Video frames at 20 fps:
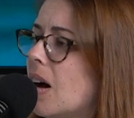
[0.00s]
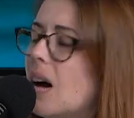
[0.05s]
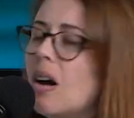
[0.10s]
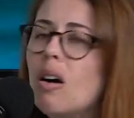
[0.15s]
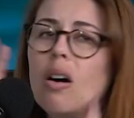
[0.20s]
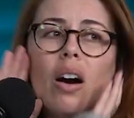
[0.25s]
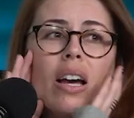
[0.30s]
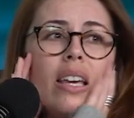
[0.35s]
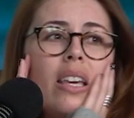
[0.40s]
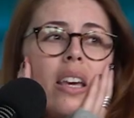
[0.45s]

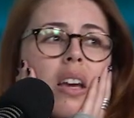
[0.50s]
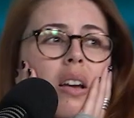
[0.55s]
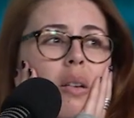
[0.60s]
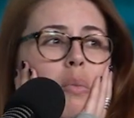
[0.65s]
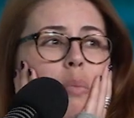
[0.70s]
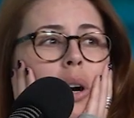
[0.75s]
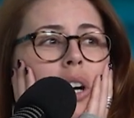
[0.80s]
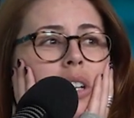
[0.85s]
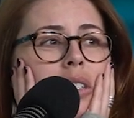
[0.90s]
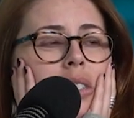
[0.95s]
oh, I can't.
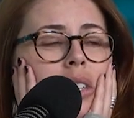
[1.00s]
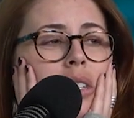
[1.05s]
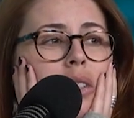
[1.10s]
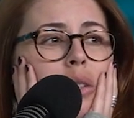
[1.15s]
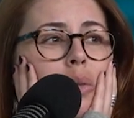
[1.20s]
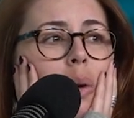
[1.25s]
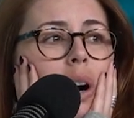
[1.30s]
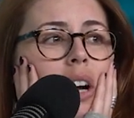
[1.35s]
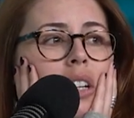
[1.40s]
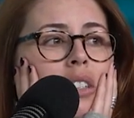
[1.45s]
Mark, did
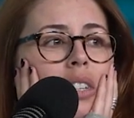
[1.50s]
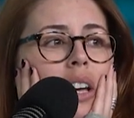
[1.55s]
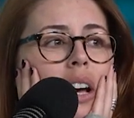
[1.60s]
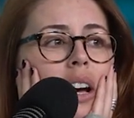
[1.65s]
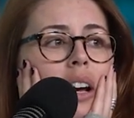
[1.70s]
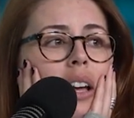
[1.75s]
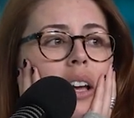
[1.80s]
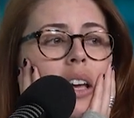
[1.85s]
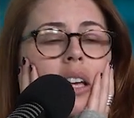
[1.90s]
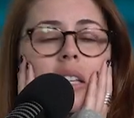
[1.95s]
you watch
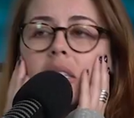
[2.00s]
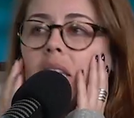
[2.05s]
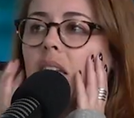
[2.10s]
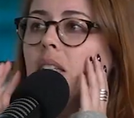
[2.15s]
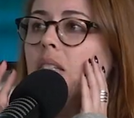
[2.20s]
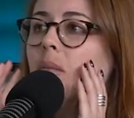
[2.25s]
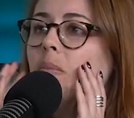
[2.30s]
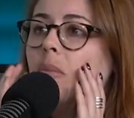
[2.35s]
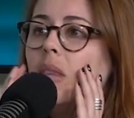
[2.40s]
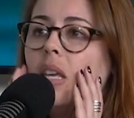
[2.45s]
that?
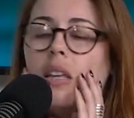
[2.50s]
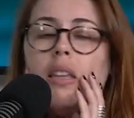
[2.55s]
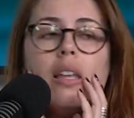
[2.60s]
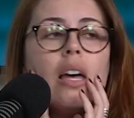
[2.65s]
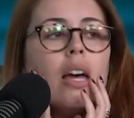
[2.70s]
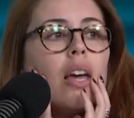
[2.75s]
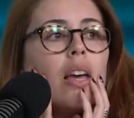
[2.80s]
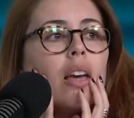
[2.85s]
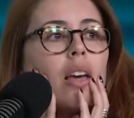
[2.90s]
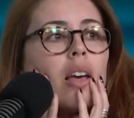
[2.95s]
Said something
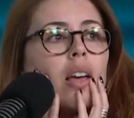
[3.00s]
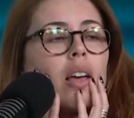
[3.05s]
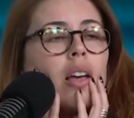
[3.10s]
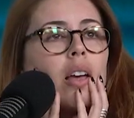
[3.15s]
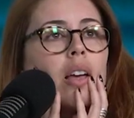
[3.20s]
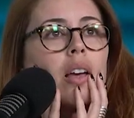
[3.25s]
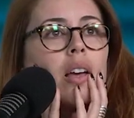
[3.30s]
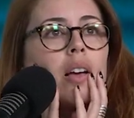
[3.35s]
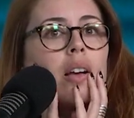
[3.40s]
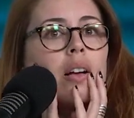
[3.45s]
like.
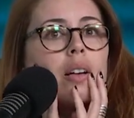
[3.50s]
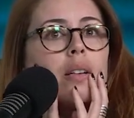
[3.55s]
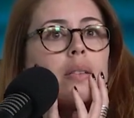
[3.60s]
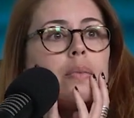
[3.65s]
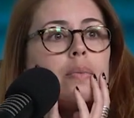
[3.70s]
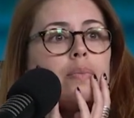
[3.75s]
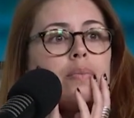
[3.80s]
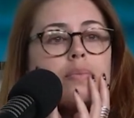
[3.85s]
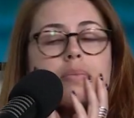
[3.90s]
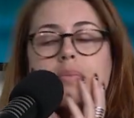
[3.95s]
He
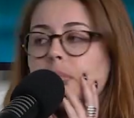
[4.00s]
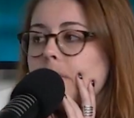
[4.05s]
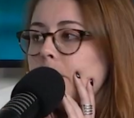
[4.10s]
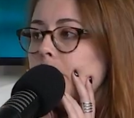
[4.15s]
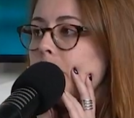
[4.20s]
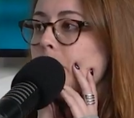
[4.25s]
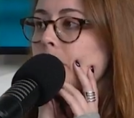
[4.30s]
had, I think he had